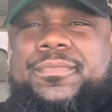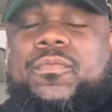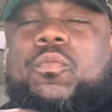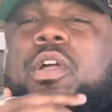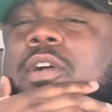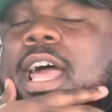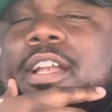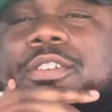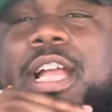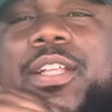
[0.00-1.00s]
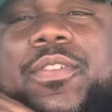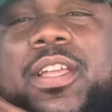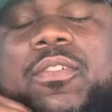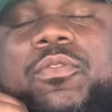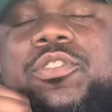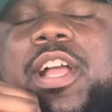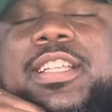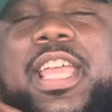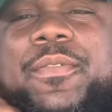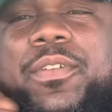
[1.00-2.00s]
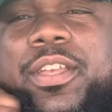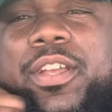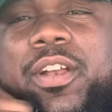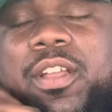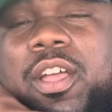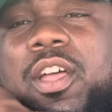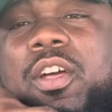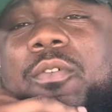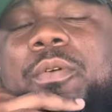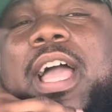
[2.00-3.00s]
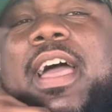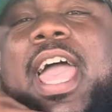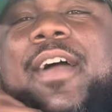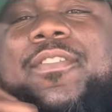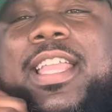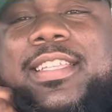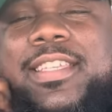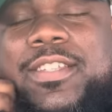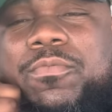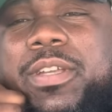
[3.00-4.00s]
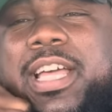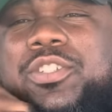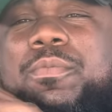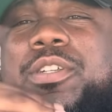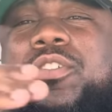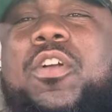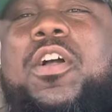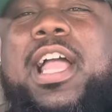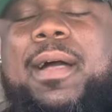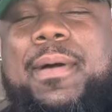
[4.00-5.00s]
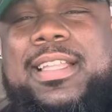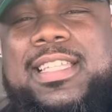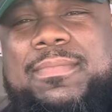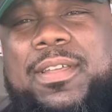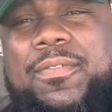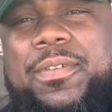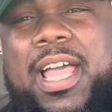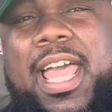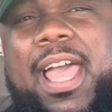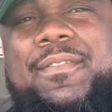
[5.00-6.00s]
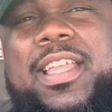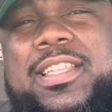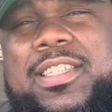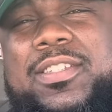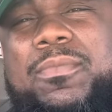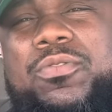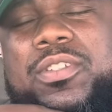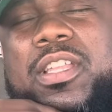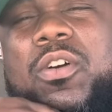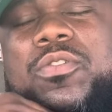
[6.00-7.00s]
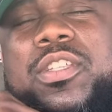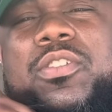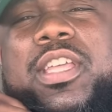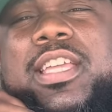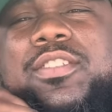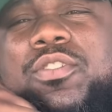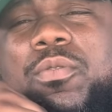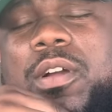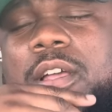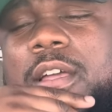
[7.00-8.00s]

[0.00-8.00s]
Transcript: We don't got a trash can full of dirt. We got athleticism. We got super strong guy, Mozzie Smith. We got athleticism, Oso Digizua.